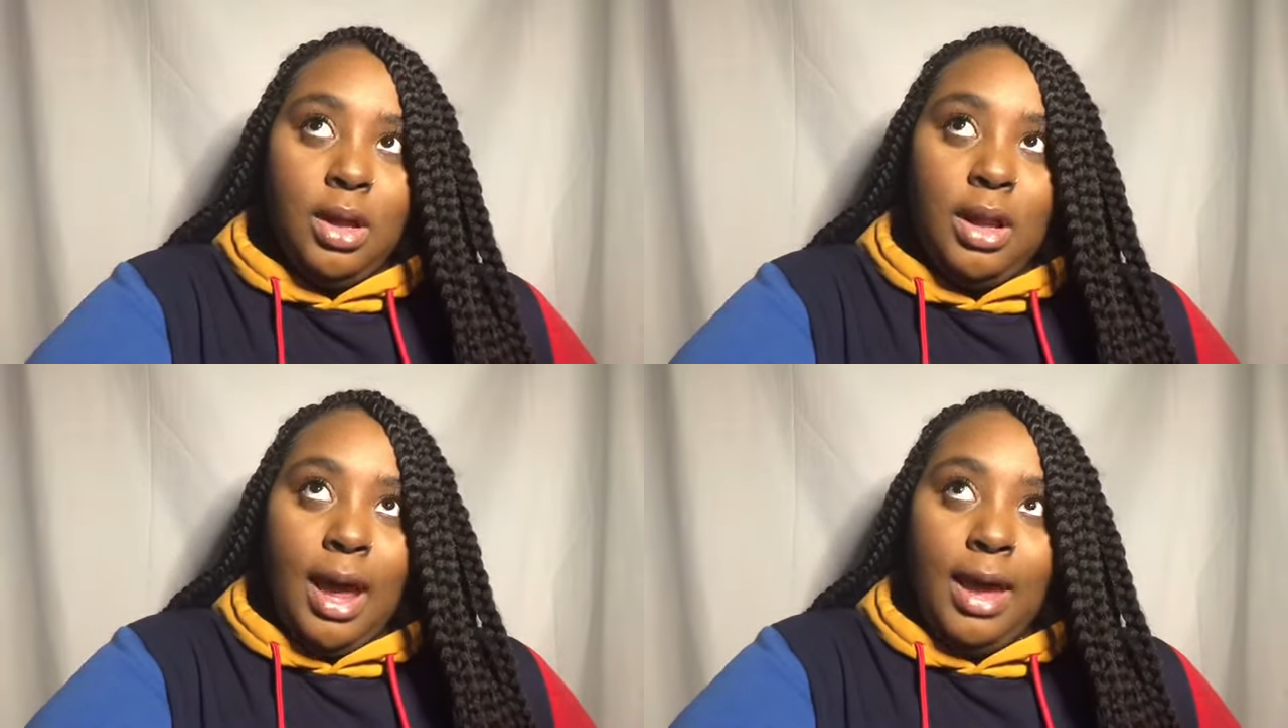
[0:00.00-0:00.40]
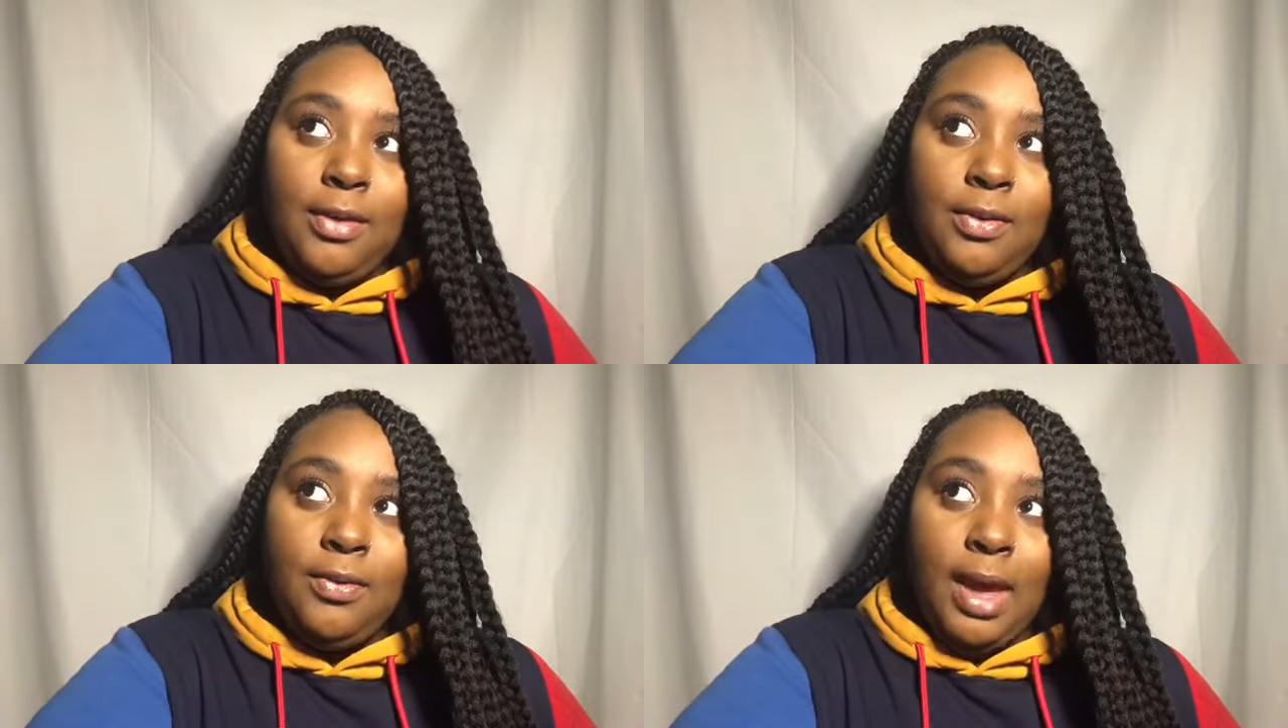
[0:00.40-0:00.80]

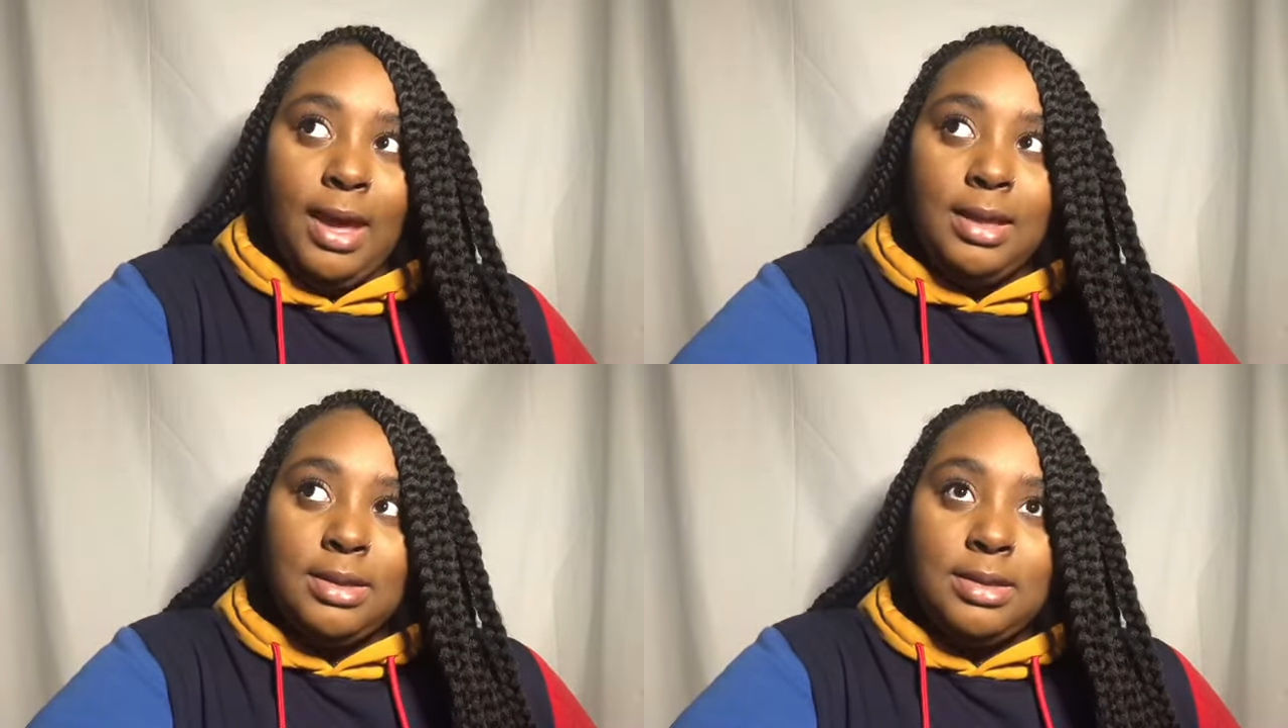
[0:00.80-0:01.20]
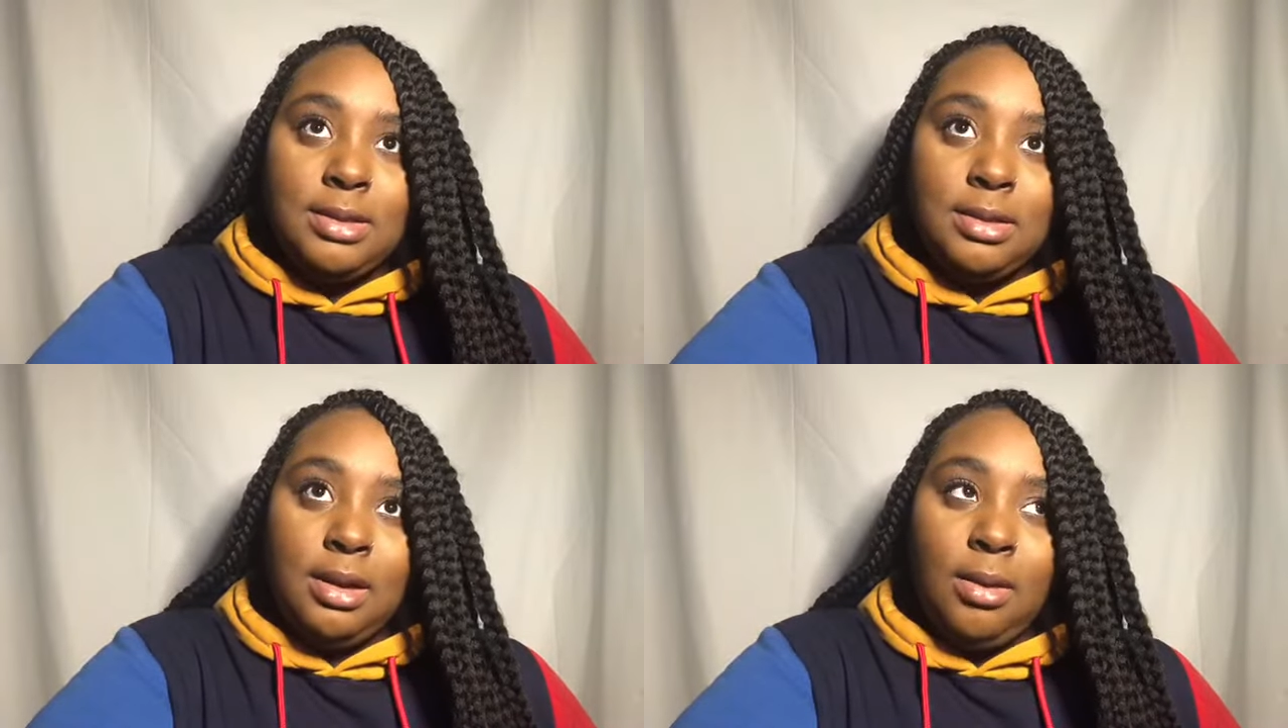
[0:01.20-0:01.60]
like faint
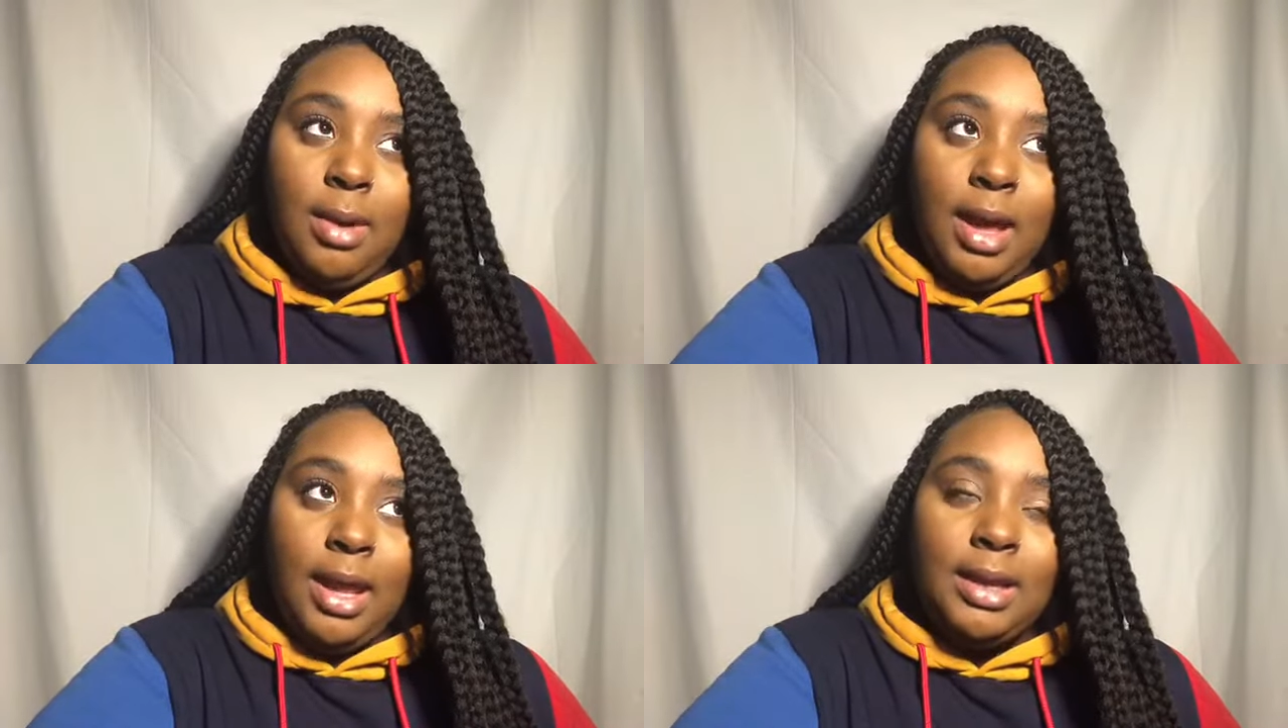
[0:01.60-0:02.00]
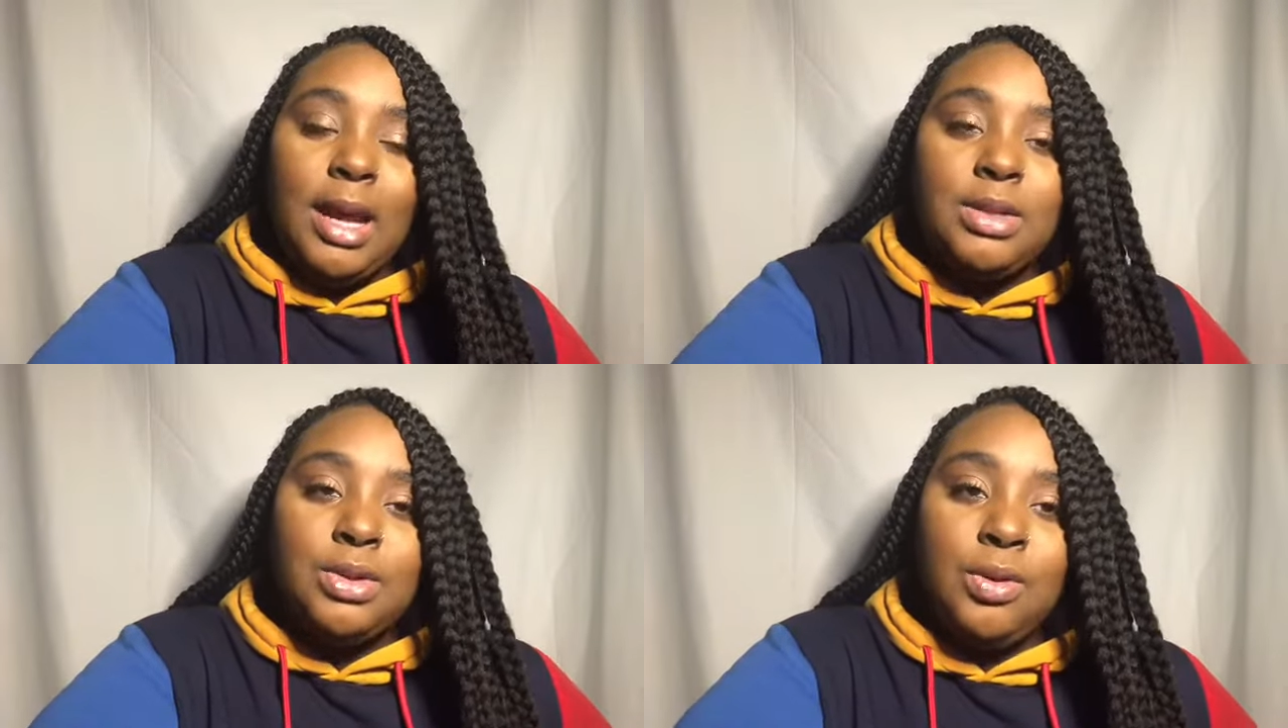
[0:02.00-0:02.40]
in a way like
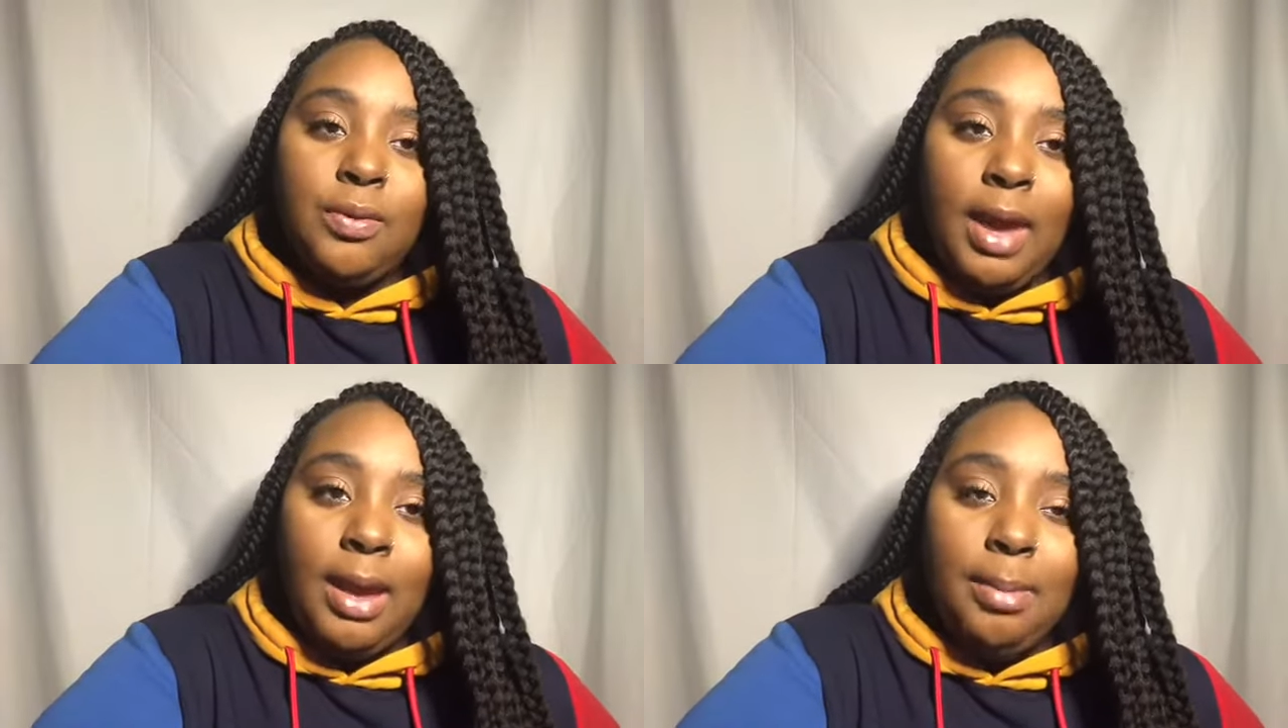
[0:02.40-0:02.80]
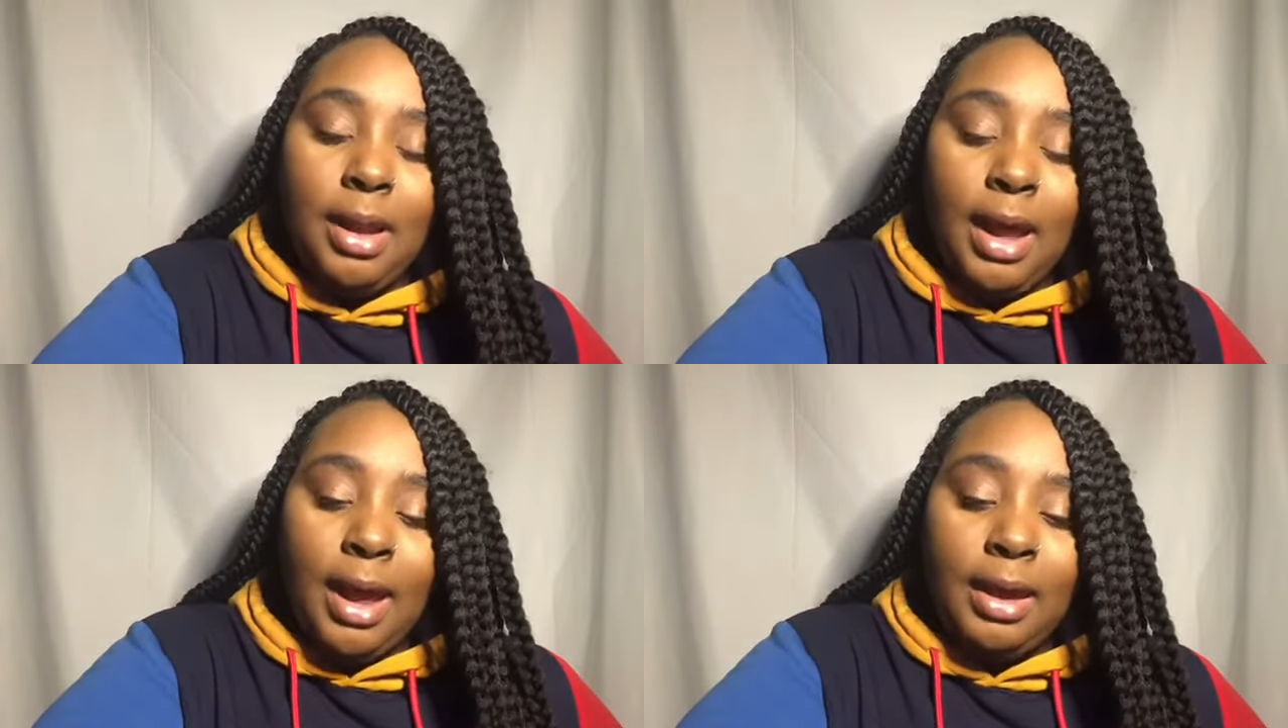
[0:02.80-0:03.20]
not too faint
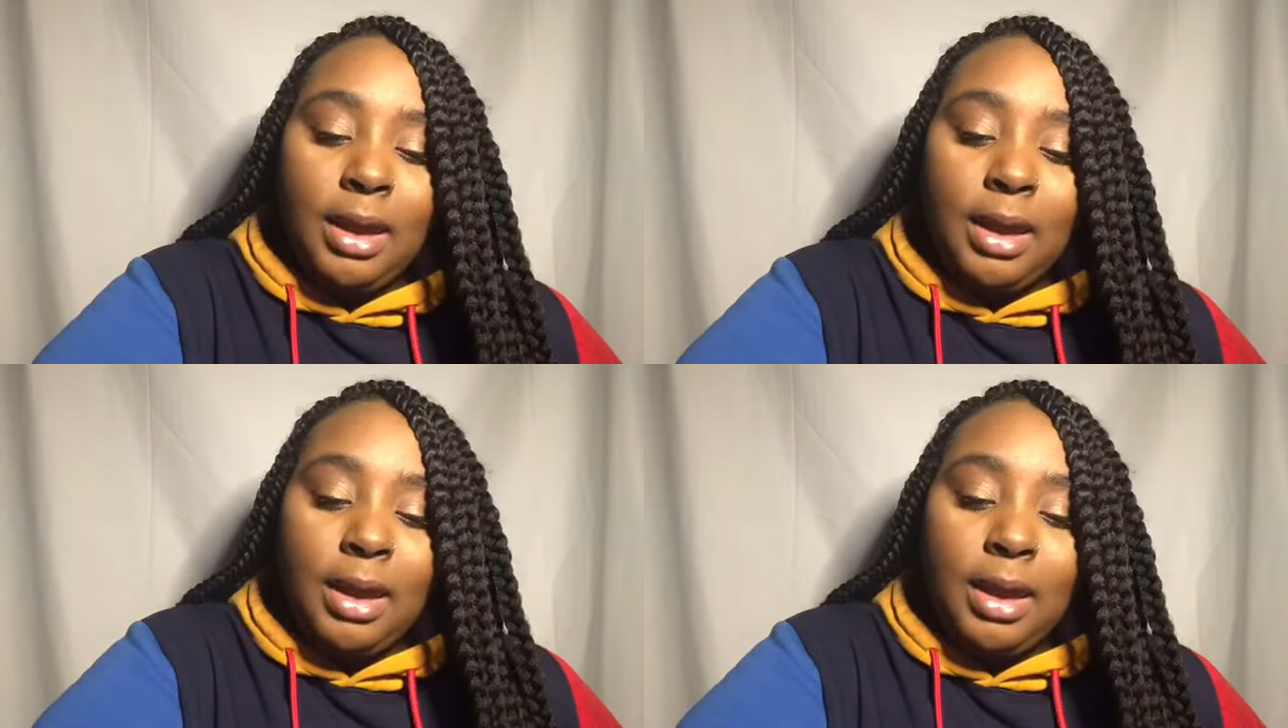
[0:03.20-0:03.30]
but like